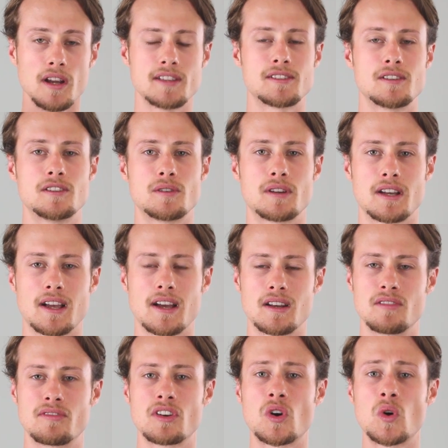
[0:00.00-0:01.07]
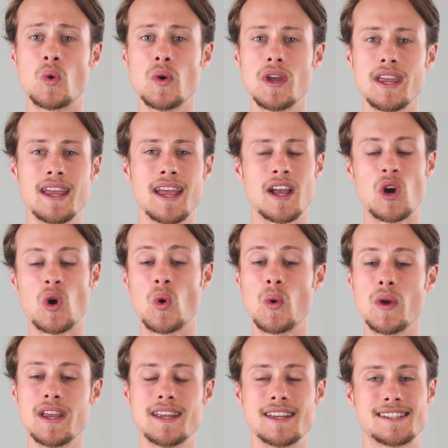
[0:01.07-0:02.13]
So you're doing a kind of qui,
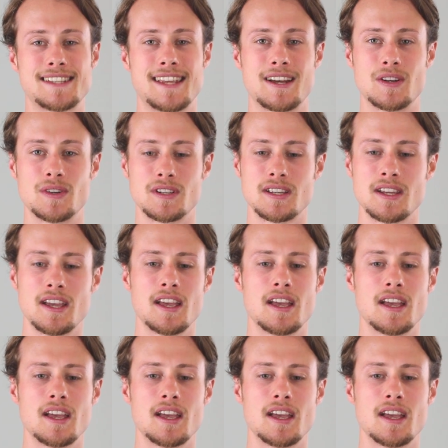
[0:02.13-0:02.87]
qui sound.